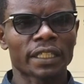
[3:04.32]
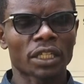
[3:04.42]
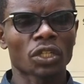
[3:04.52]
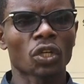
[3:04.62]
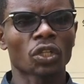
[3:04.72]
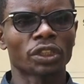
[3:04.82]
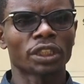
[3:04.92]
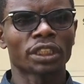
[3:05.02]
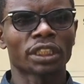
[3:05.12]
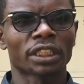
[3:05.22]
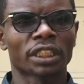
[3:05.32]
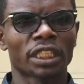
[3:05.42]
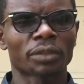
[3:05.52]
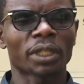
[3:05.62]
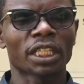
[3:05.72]
technology,
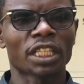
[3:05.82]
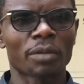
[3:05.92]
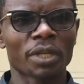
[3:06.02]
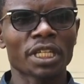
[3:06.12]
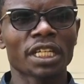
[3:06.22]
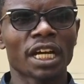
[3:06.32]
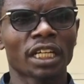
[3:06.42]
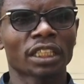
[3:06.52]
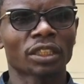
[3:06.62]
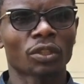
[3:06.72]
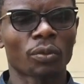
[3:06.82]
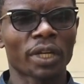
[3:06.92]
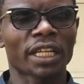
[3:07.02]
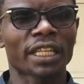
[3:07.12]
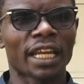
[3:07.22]
especially the media,
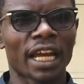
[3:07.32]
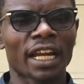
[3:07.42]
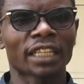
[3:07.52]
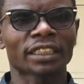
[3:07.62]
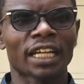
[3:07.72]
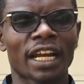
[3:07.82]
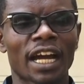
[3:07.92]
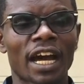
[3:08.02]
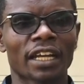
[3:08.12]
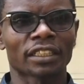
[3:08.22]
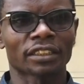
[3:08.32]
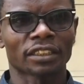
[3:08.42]
where the learners can earn.